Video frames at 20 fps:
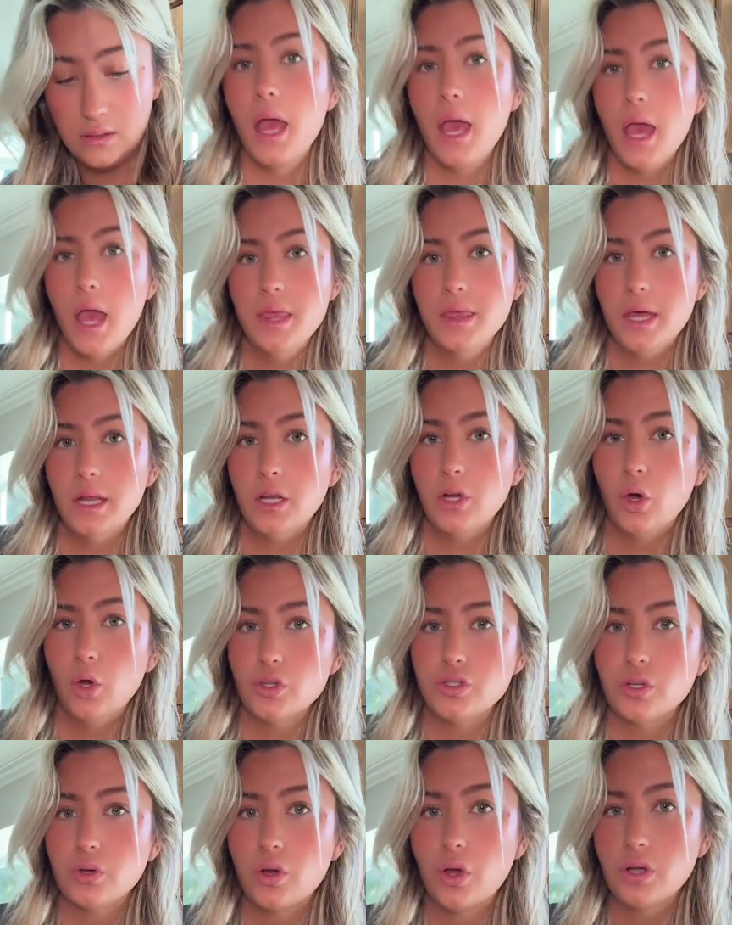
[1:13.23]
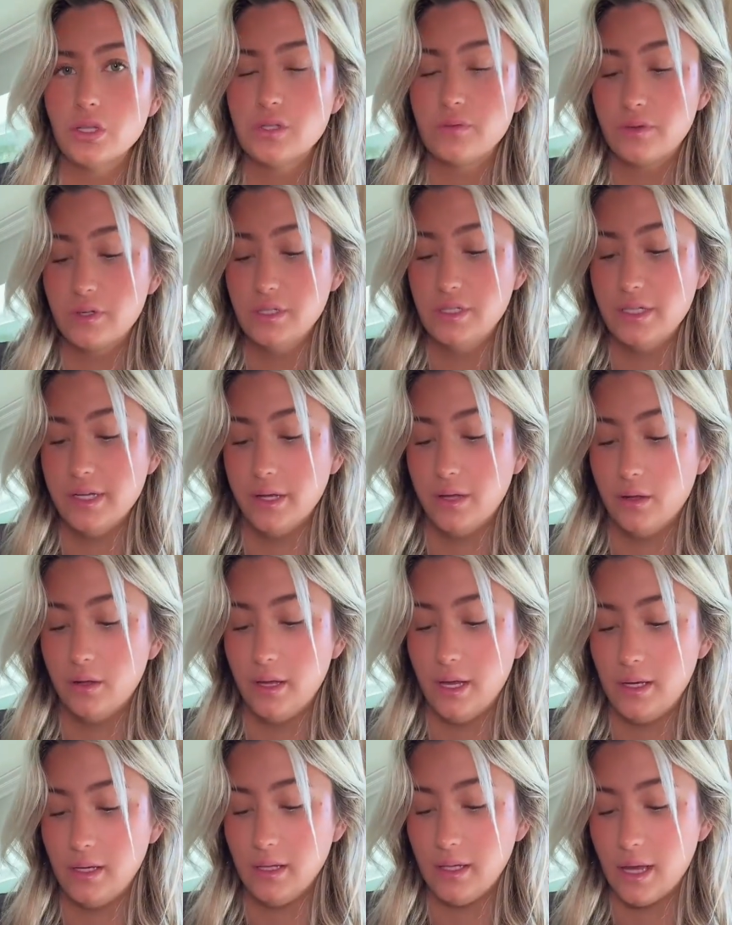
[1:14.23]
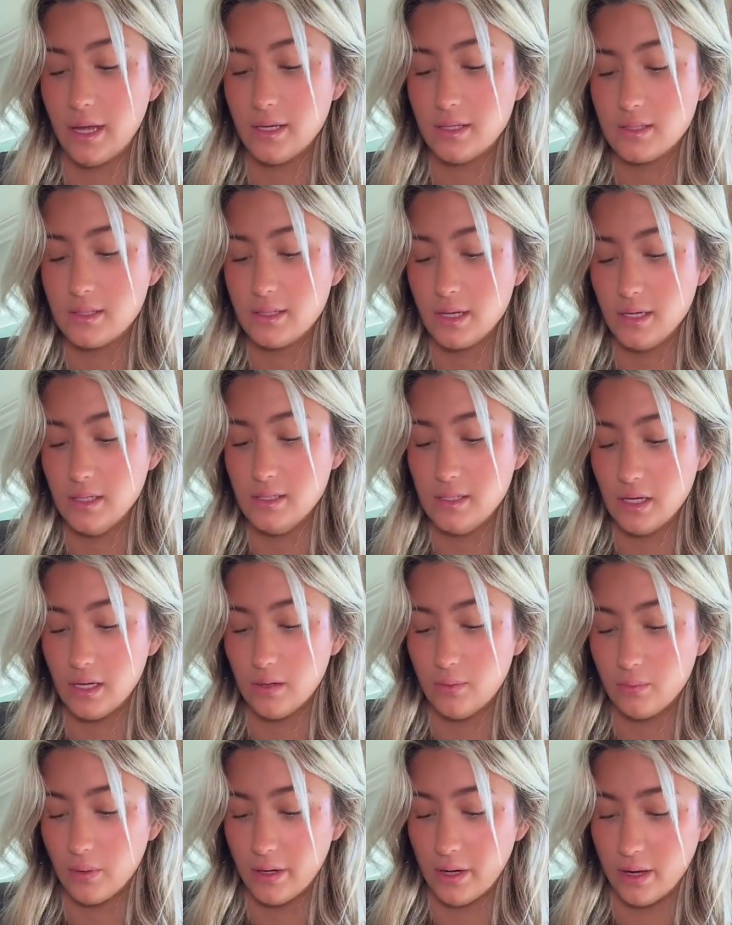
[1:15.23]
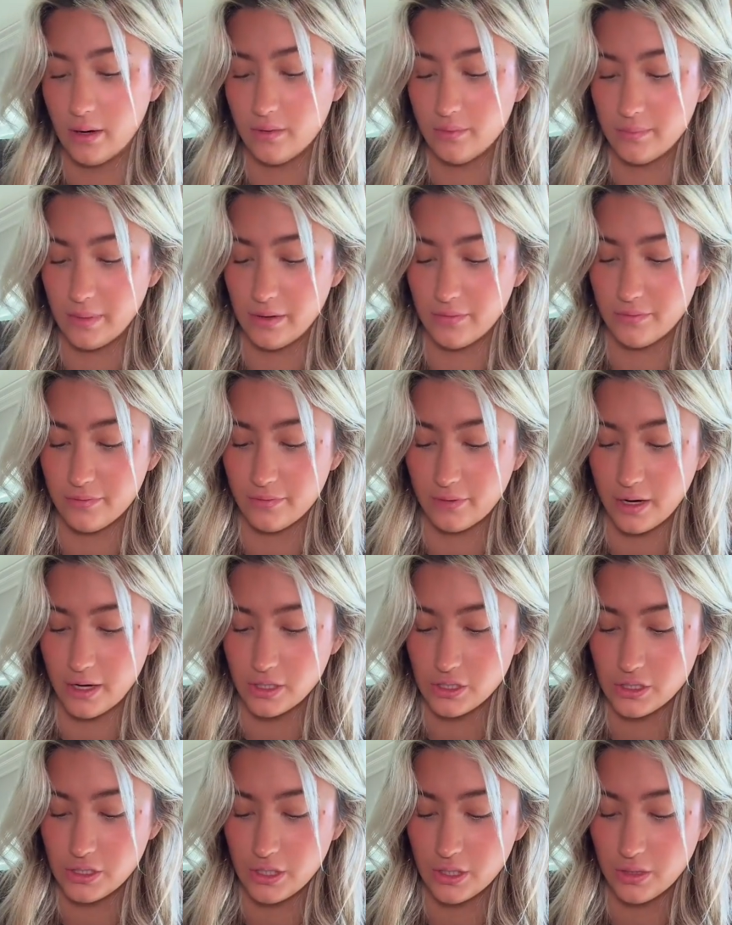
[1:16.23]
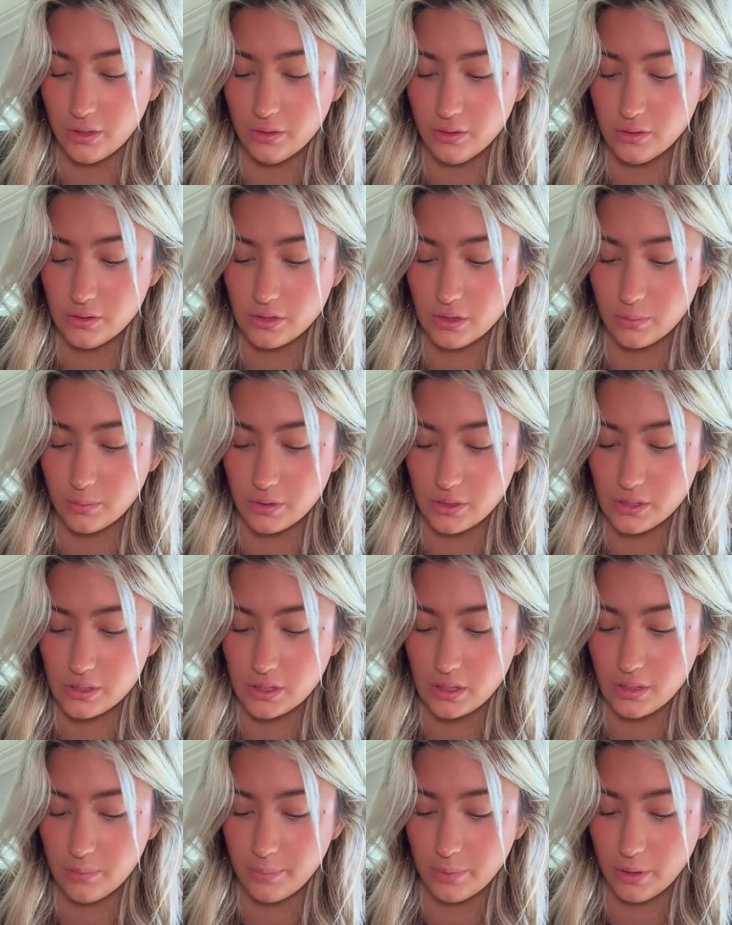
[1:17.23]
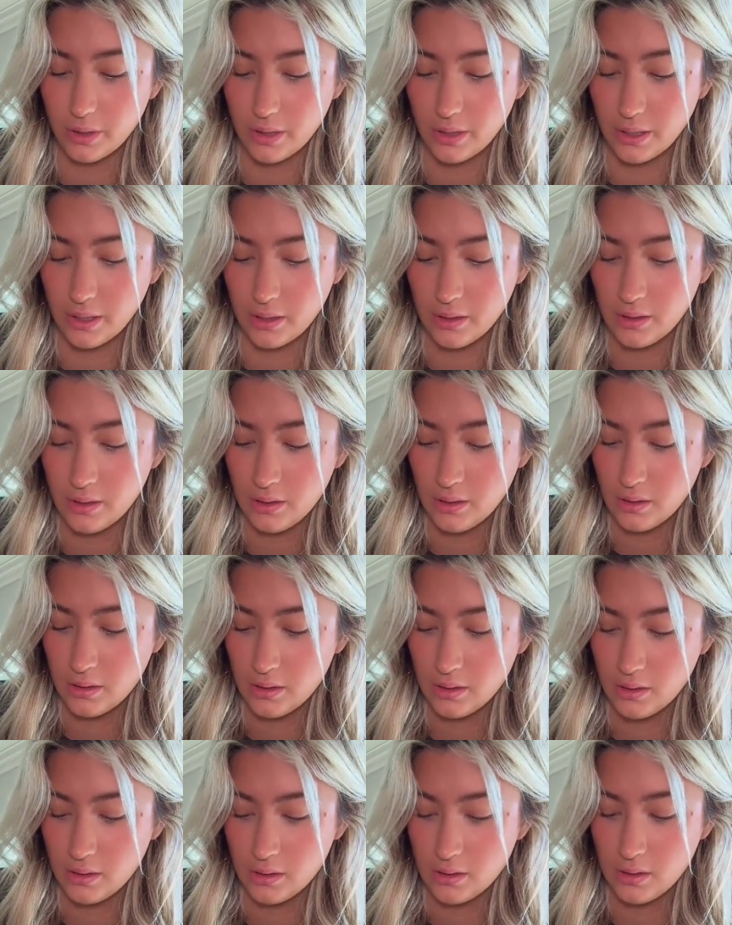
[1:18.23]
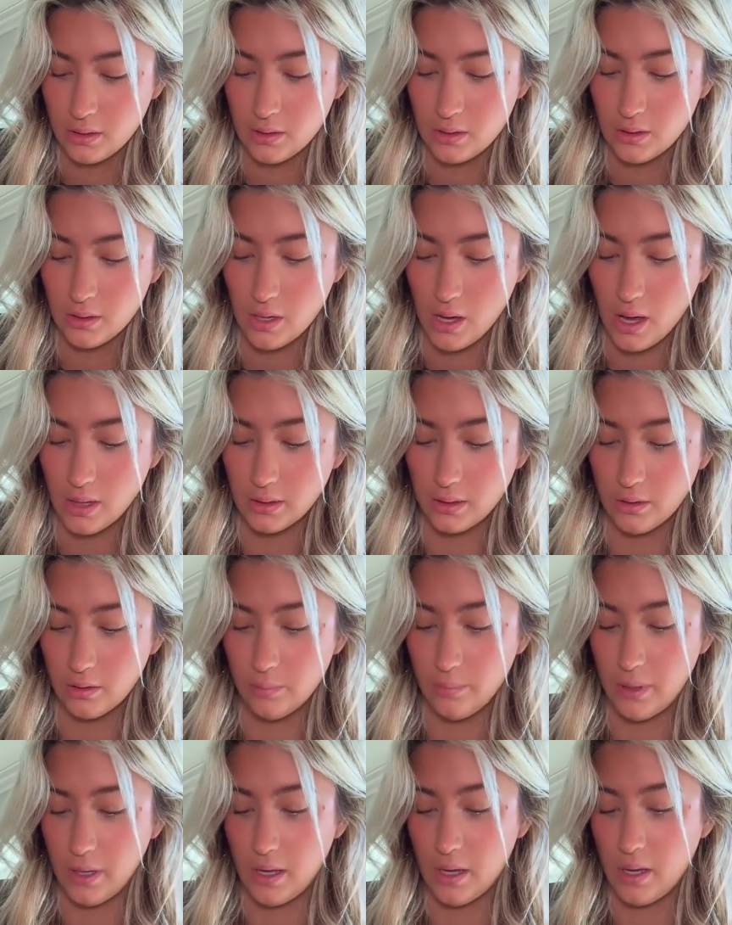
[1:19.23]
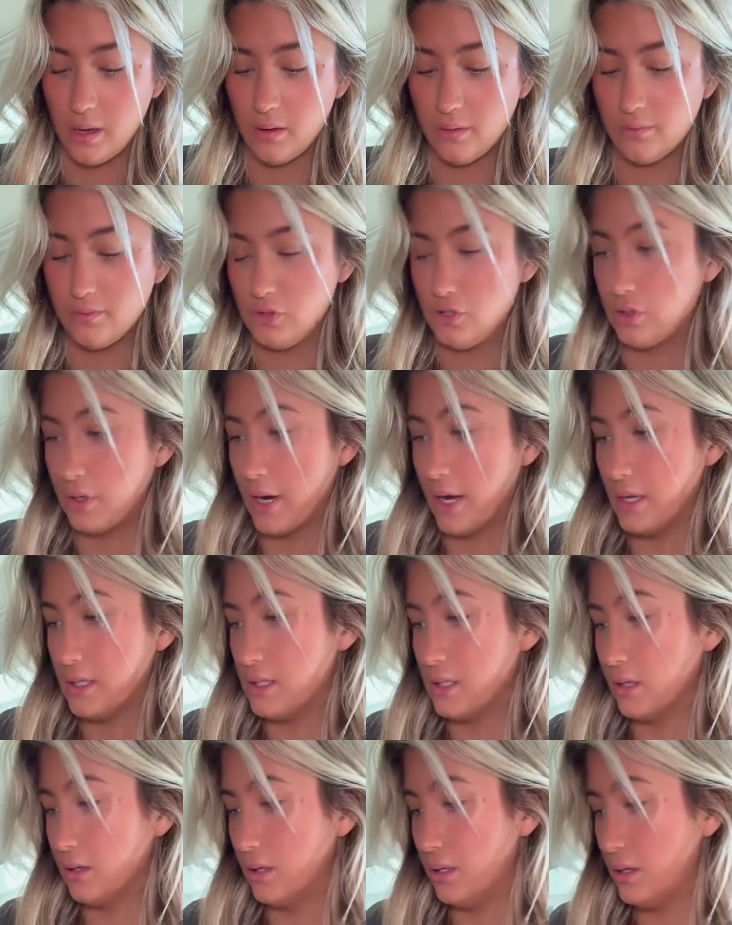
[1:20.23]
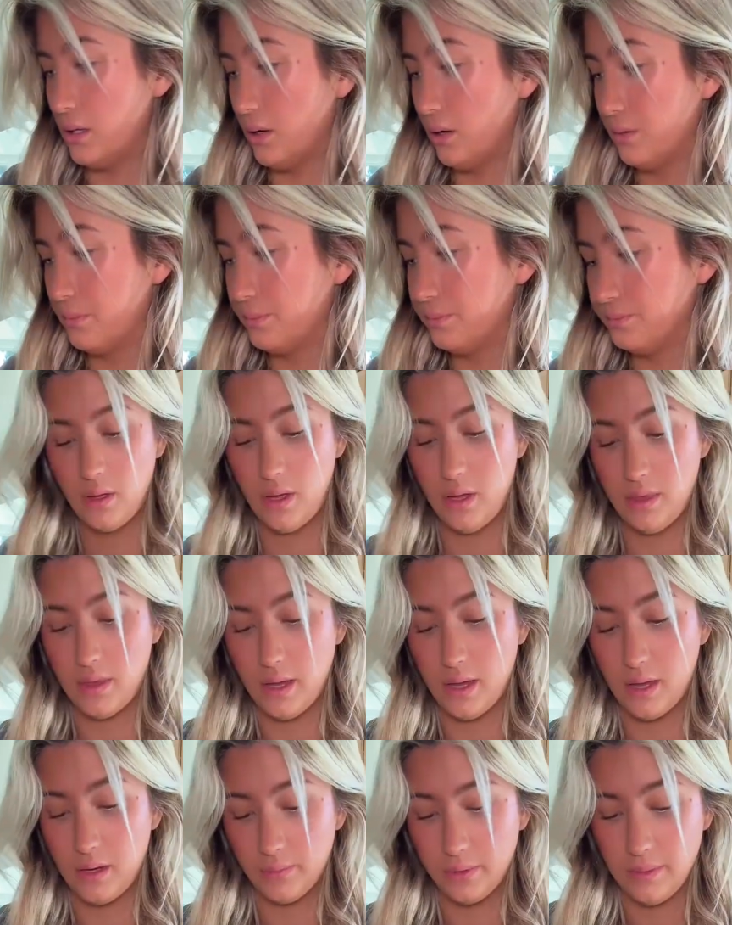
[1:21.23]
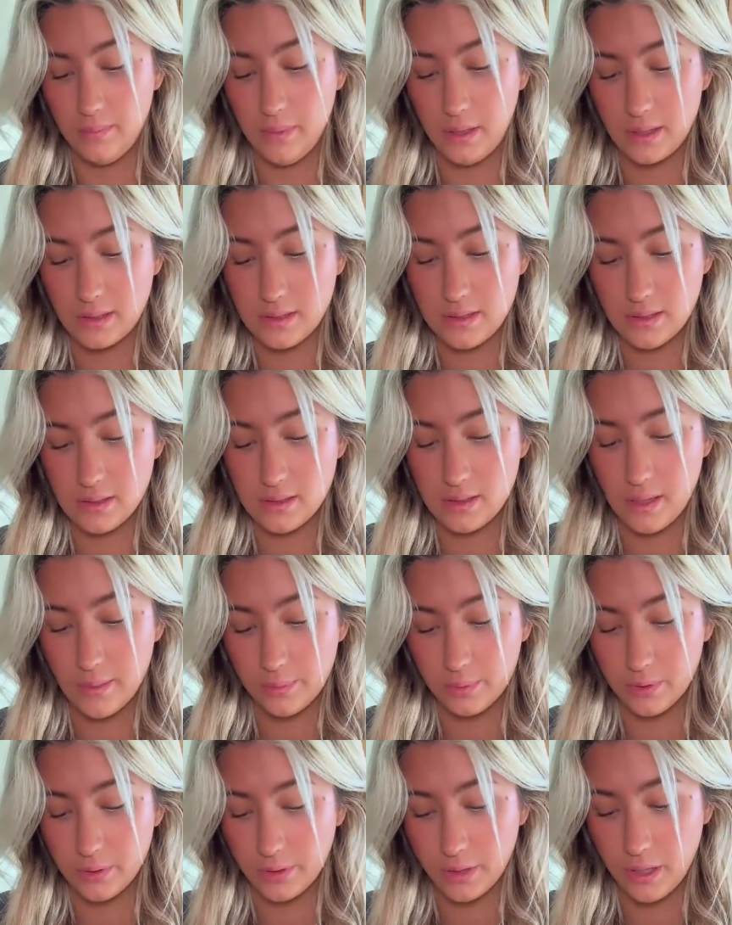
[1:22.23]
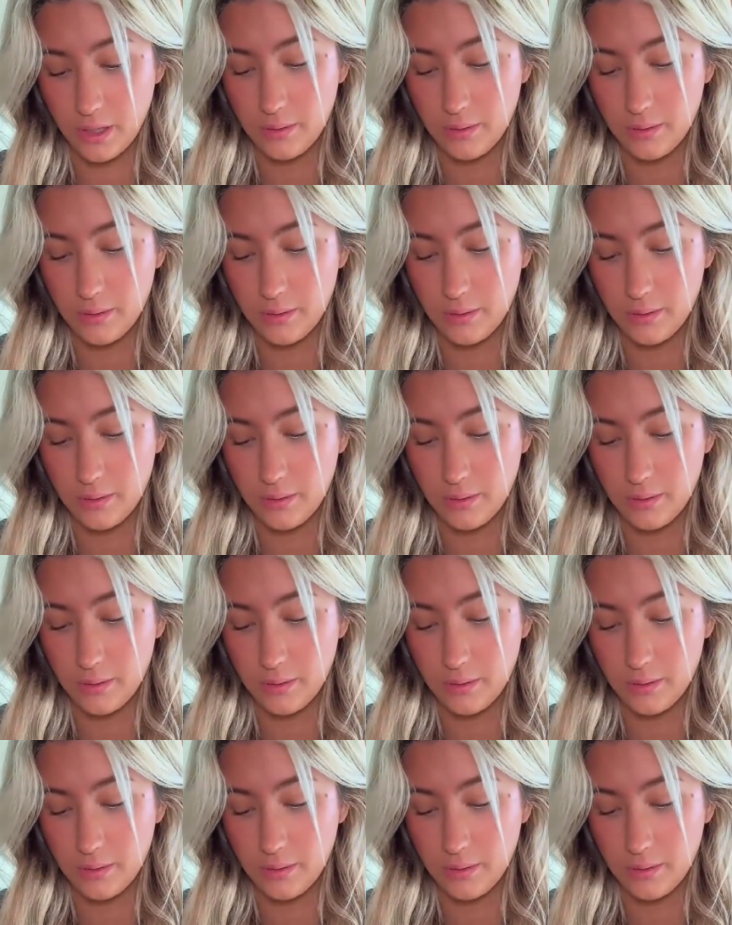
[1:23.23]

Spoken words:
And then it also calls for dill, and yes, I did run out of my fresh dill, so we're just gonna put a little bit of dry dill in there. And then we mix this up real good.